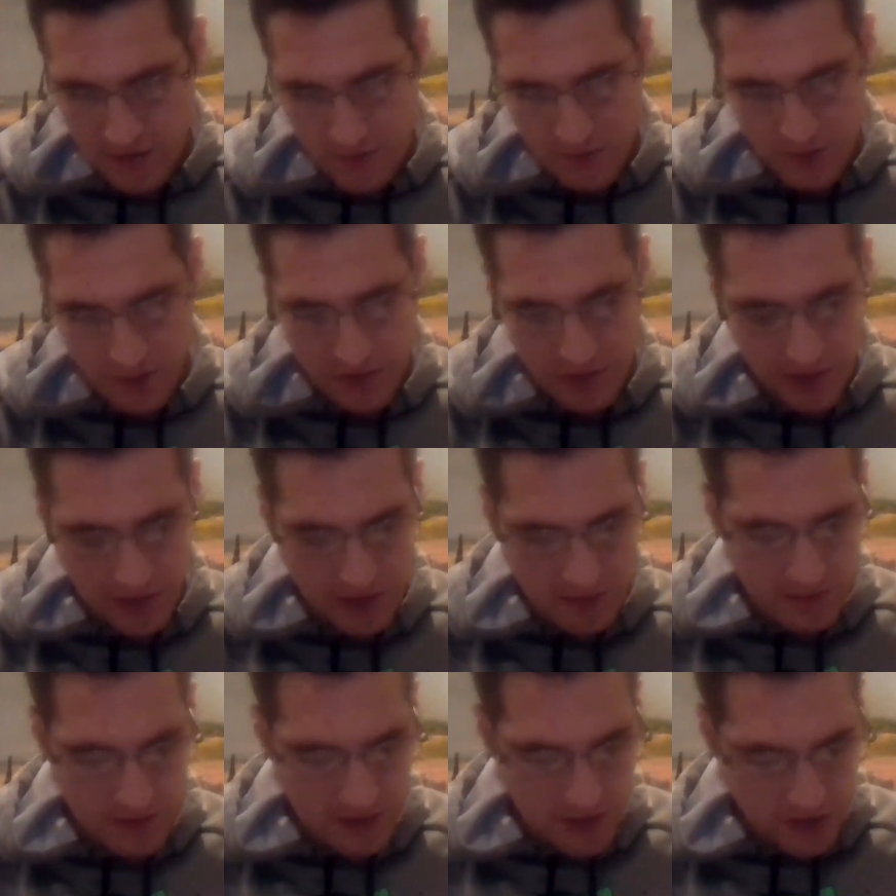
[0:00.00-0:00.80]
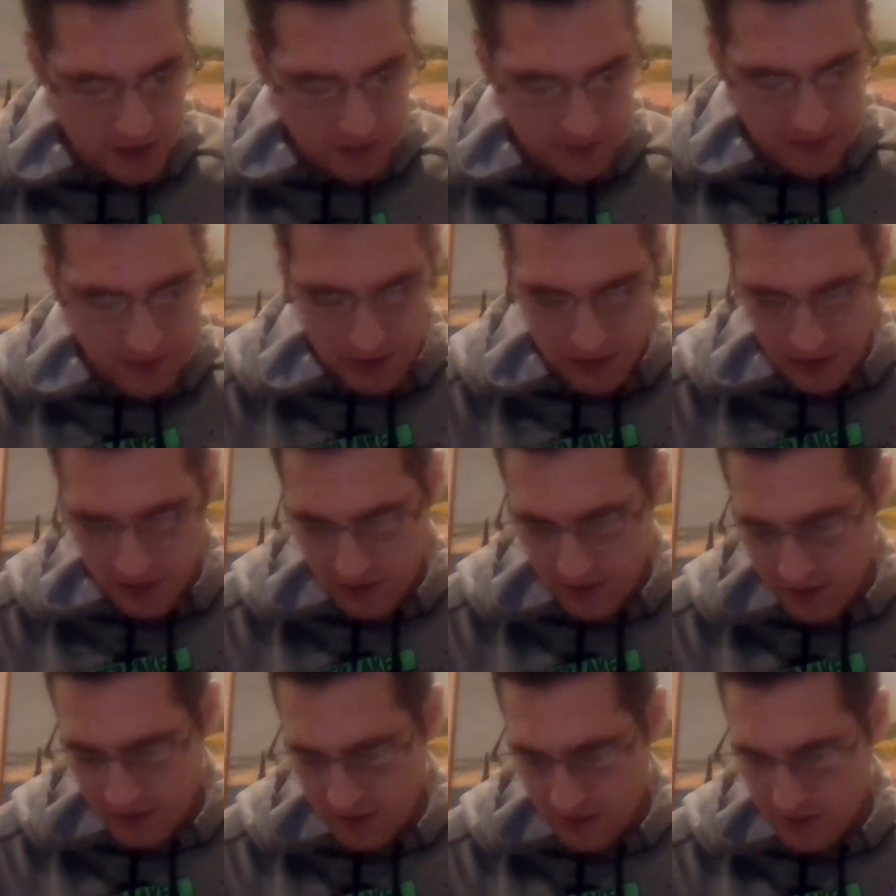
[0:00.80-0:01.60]
we're going to be jumping
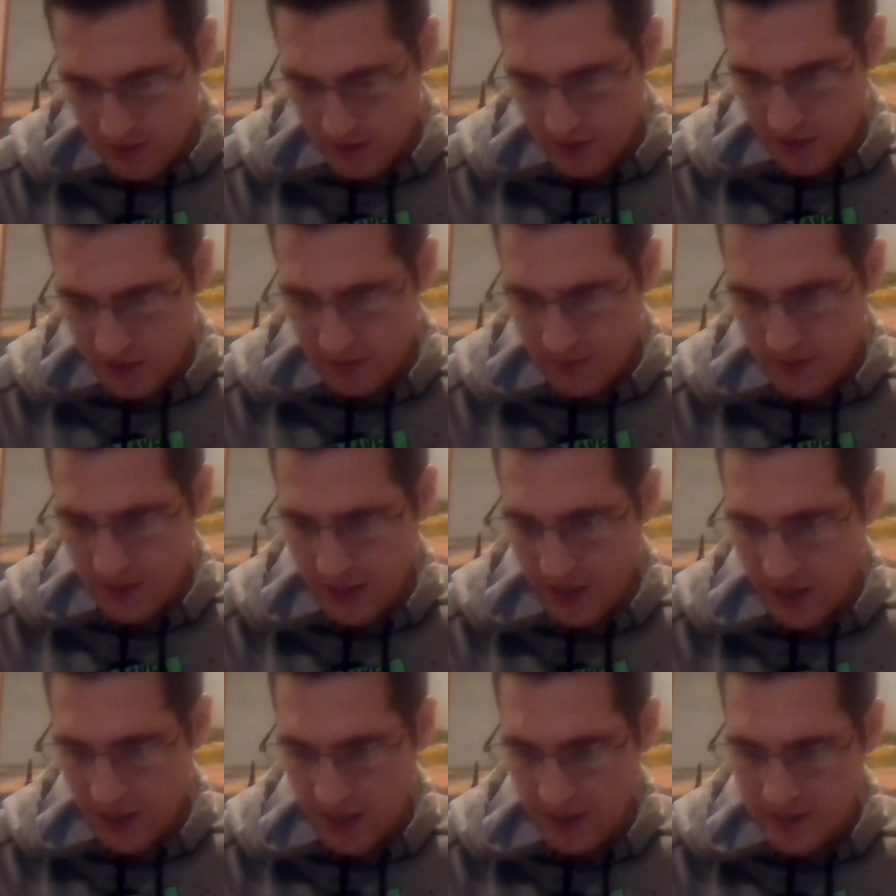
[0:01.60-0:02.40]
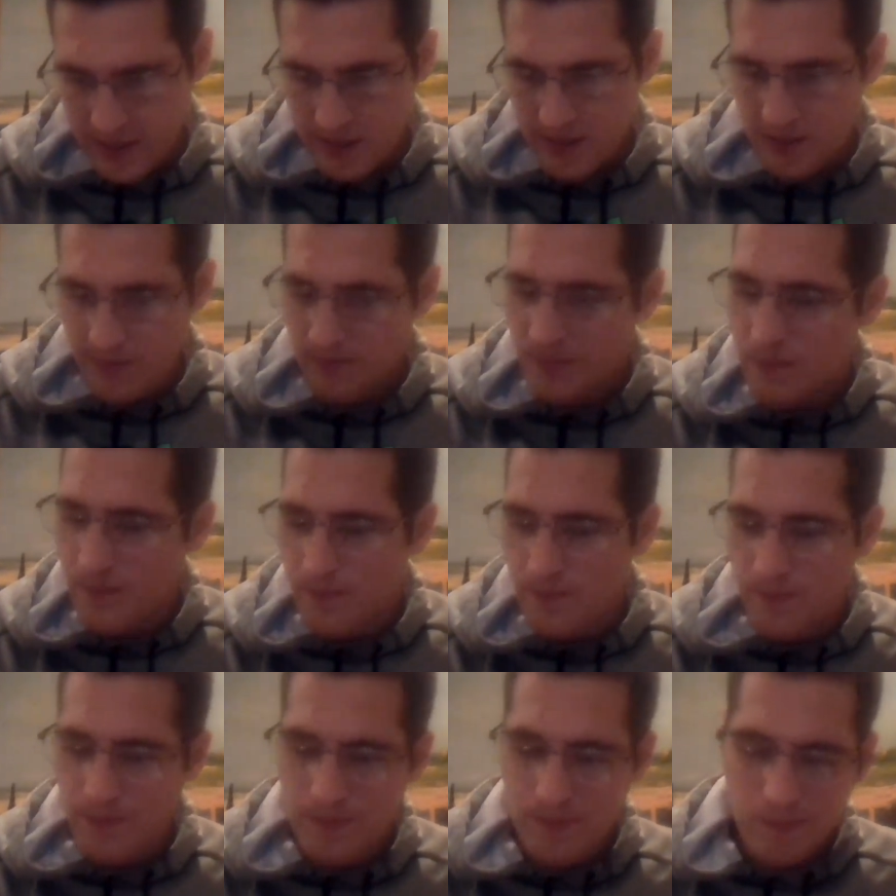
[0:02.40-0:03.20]
a little bit ahead. That's the
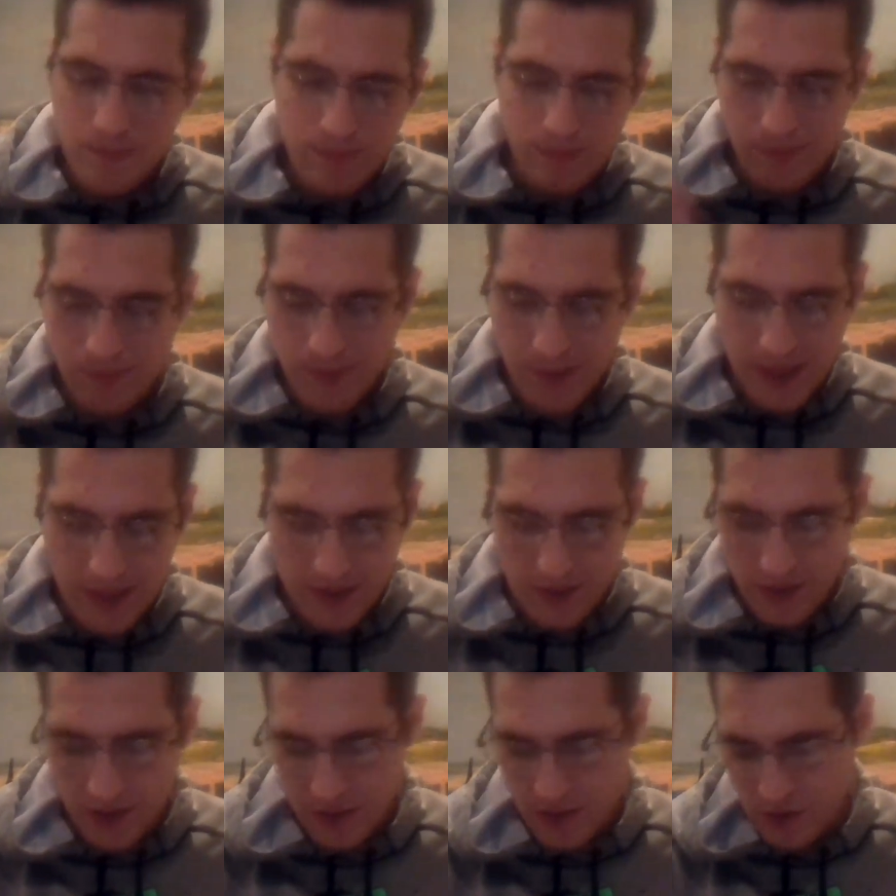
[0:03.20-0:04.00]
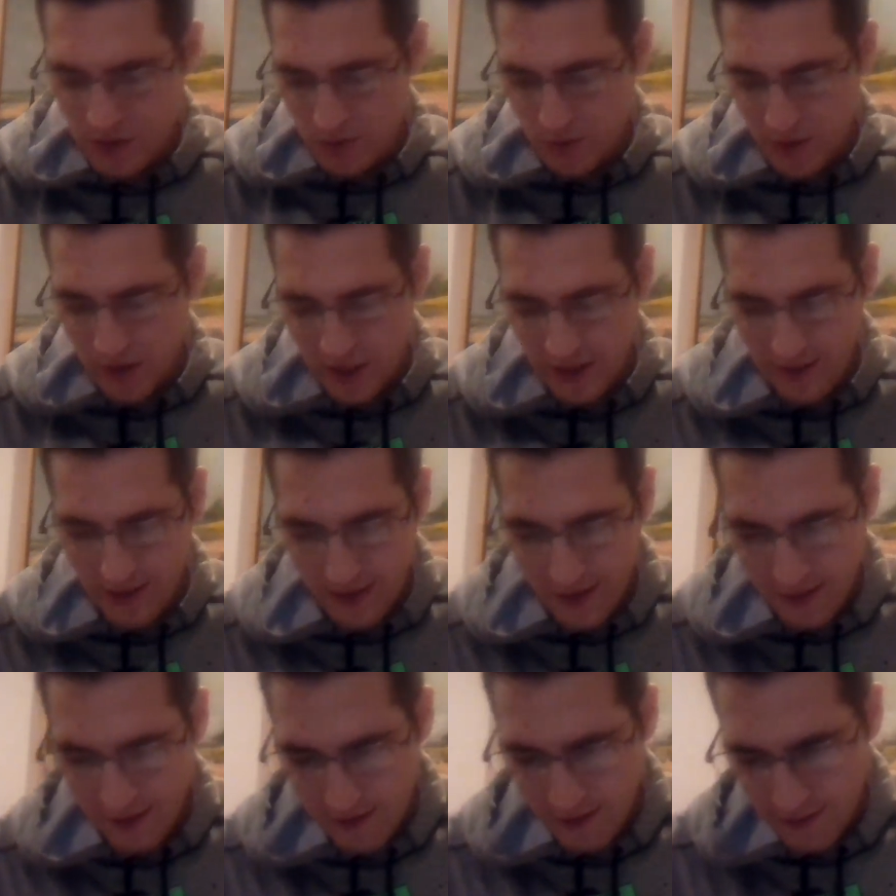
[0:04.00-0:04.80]
basic story
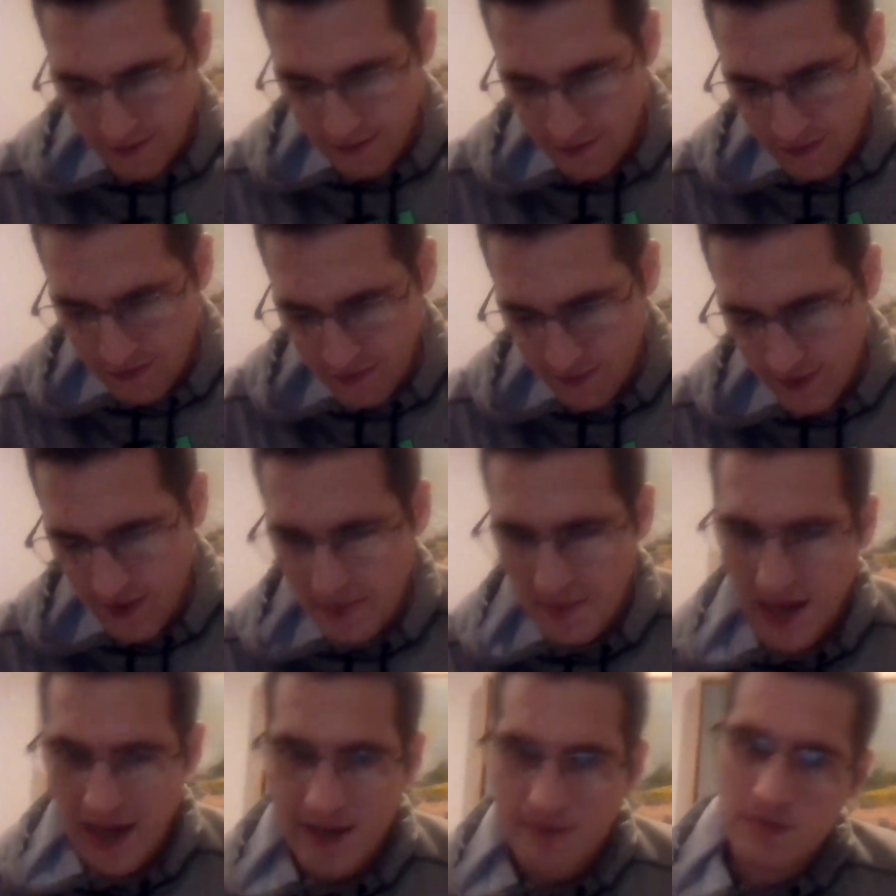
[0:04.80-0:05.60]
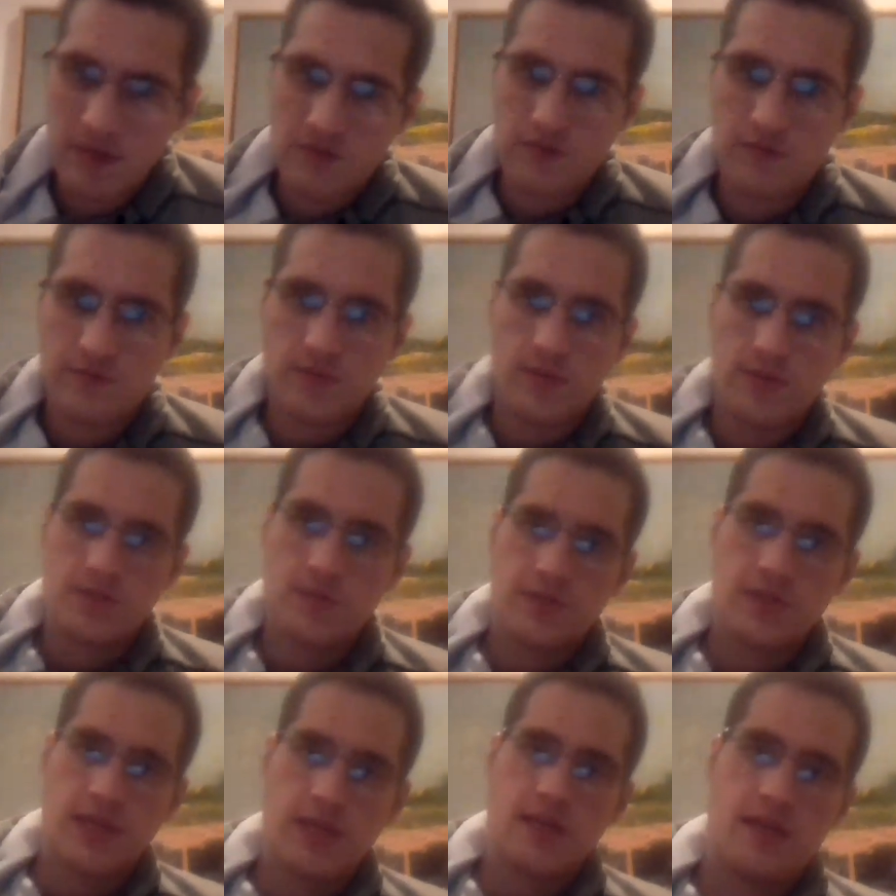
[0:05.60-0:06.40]
of the Maccabean revolt.
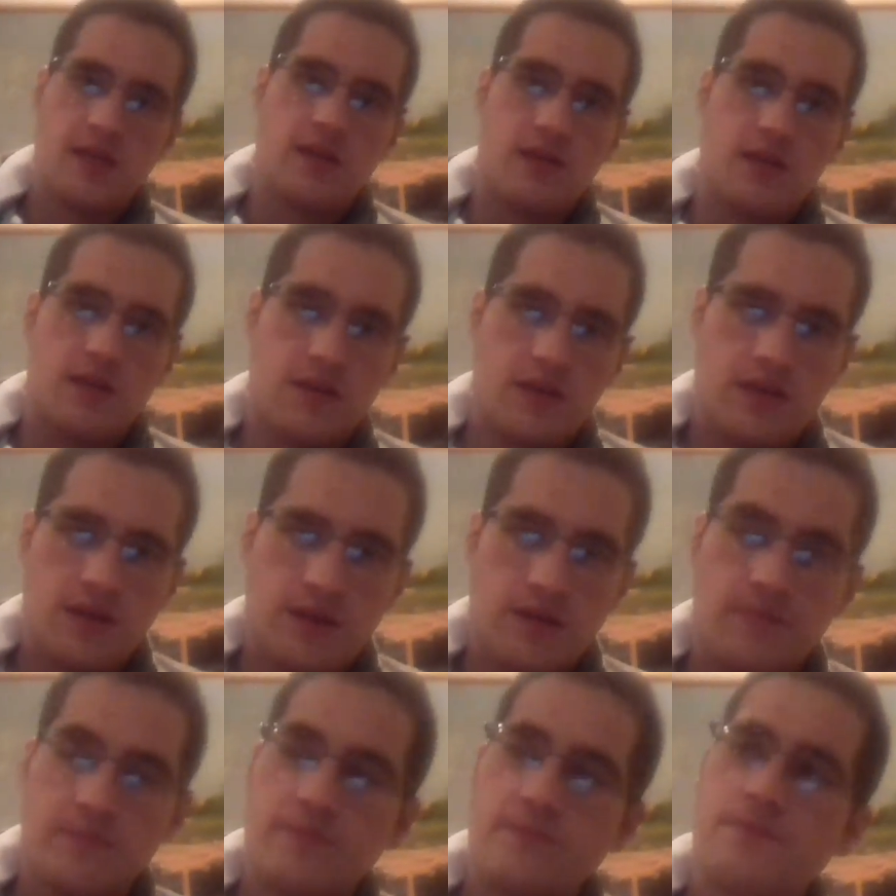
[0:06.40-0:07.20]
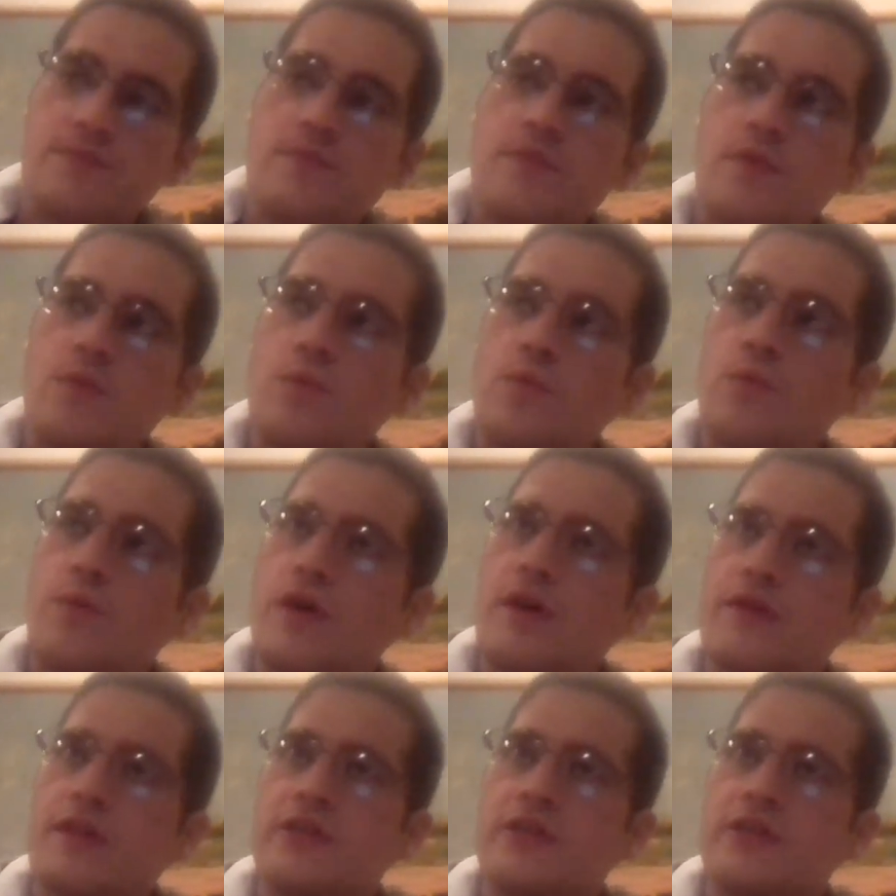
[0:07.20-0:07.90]
Okay, what are they